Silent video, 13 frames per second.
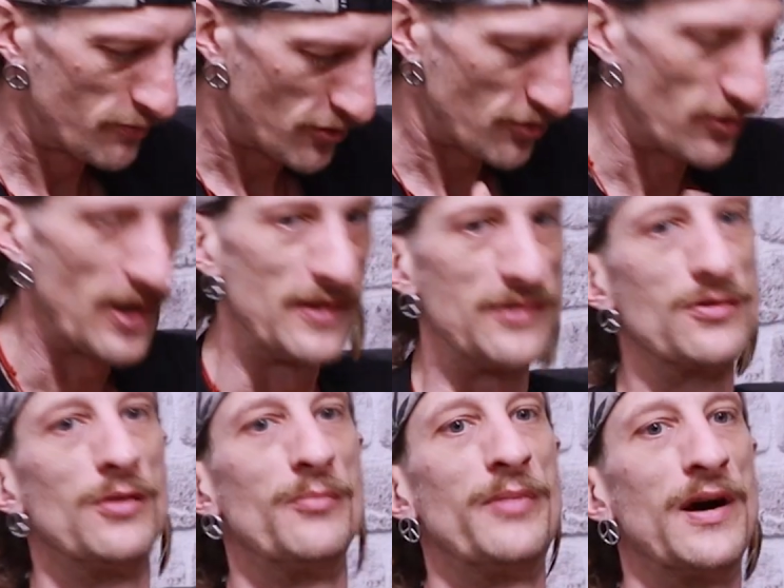create these
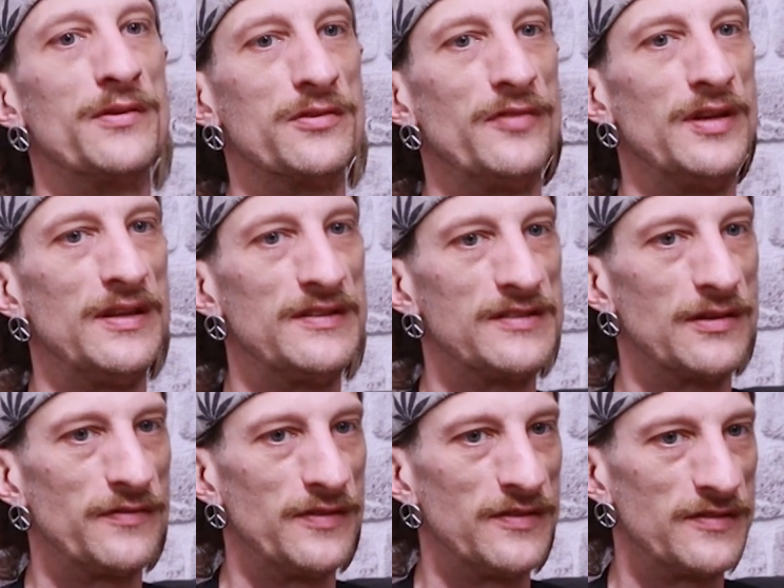compounds within
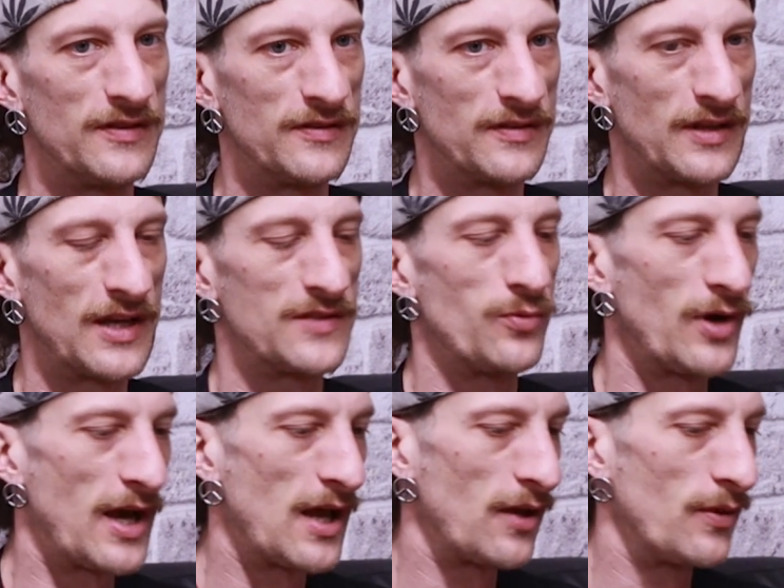itself, you see. So and that's
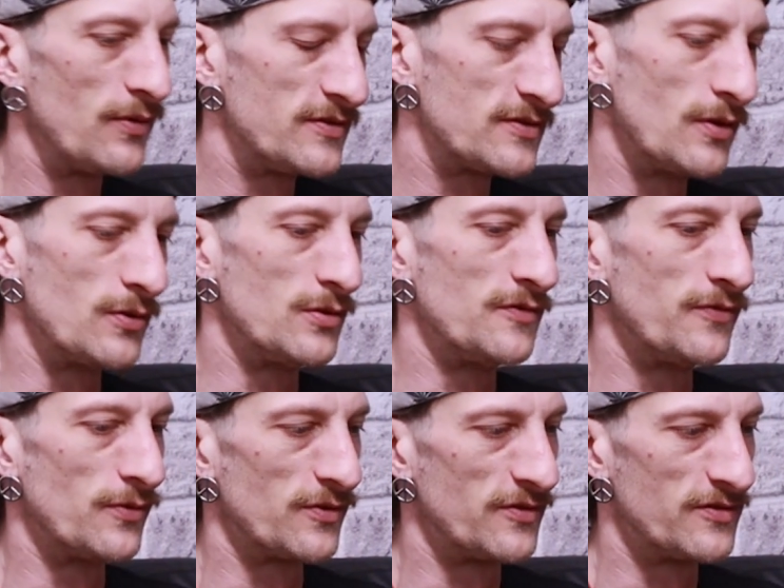what aloe is so good
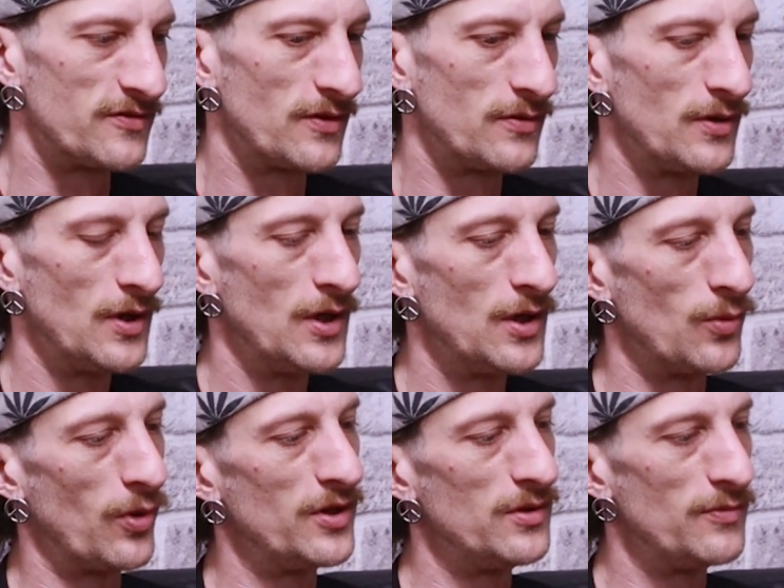for. So, so
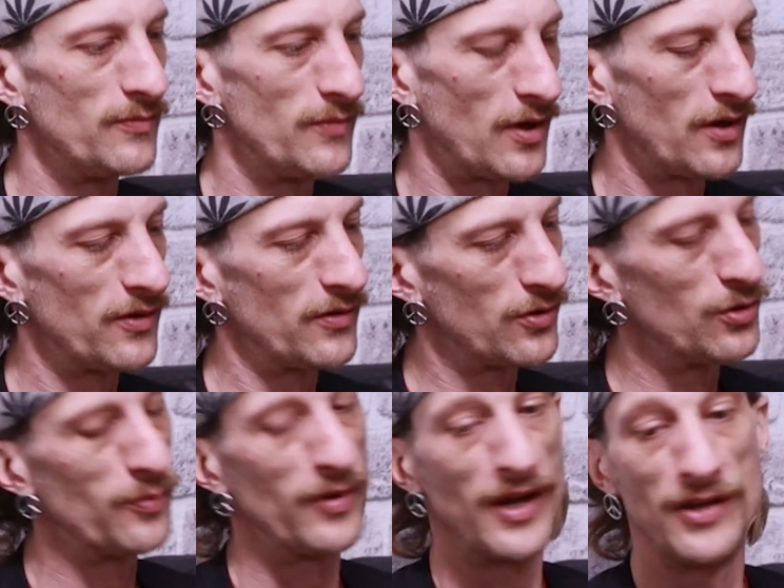when you either
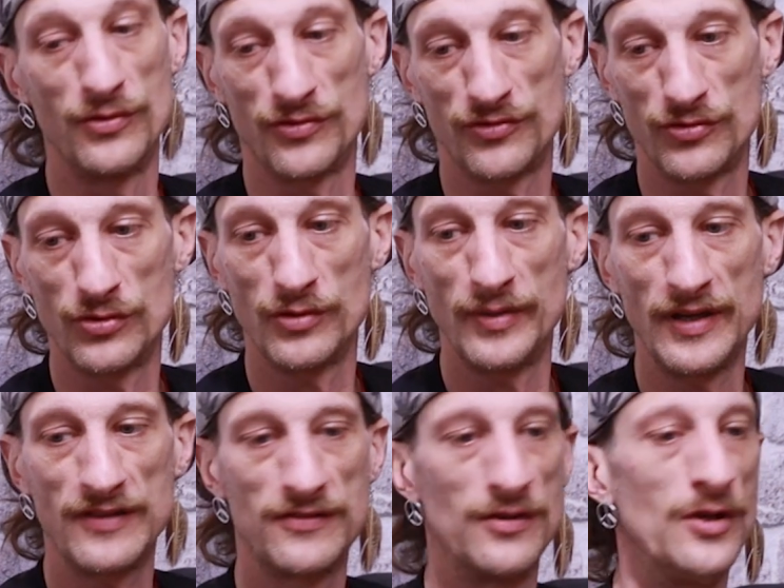incorporate in your soil
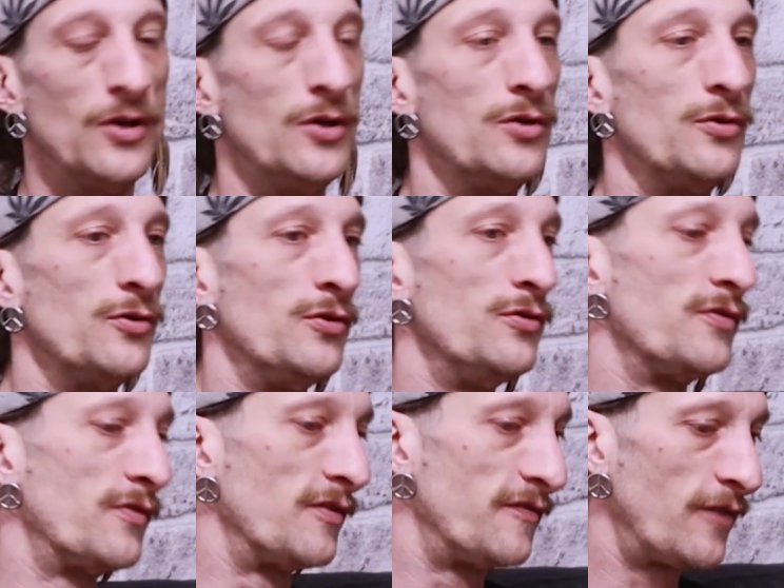mix or use
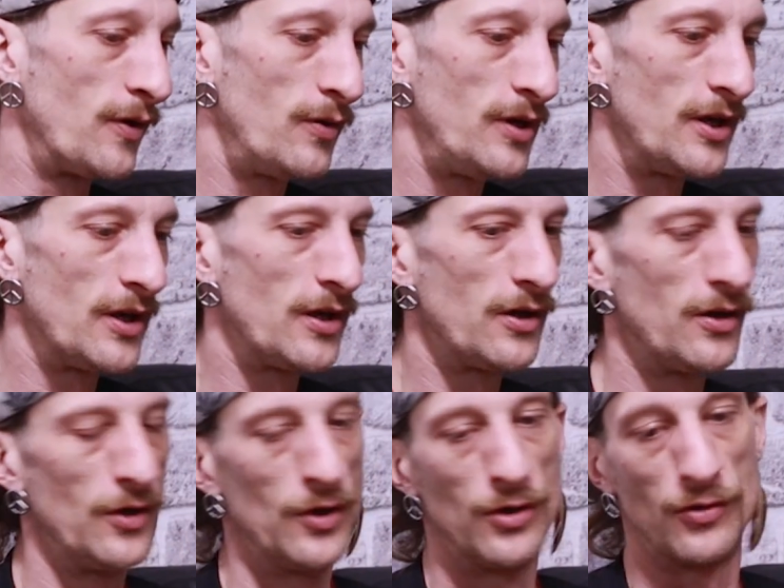it for a foliar
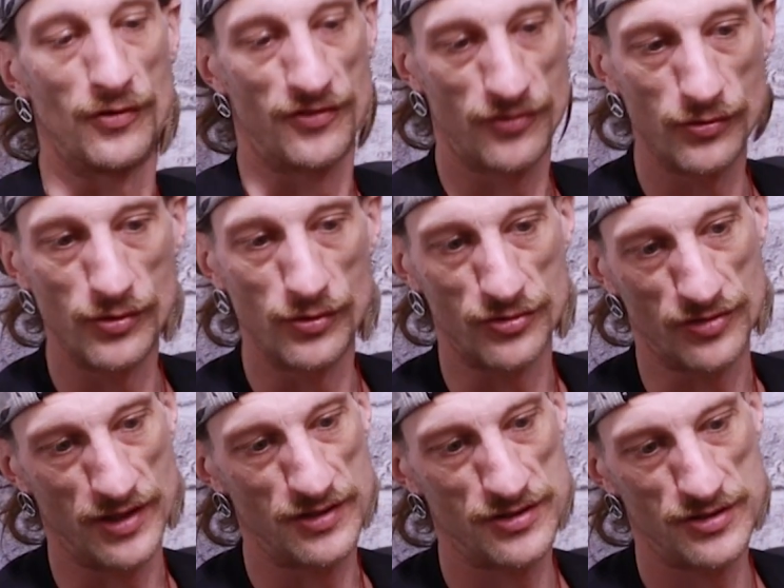or a soil
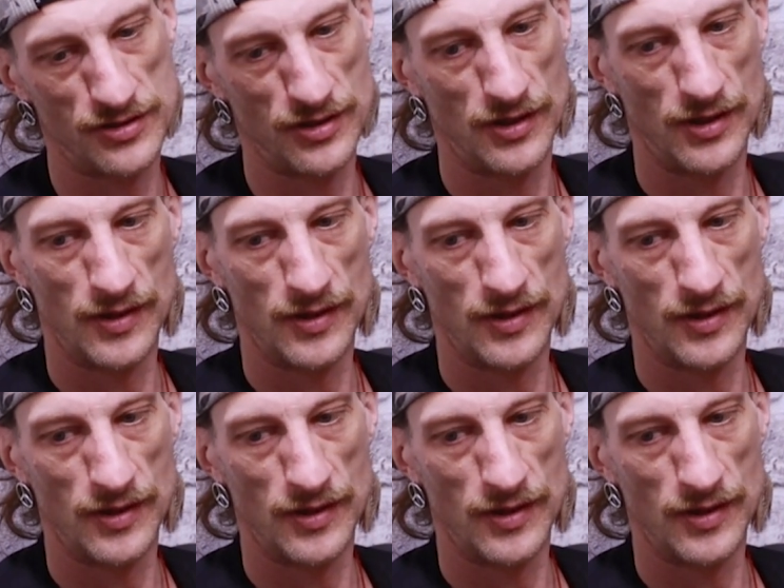drench,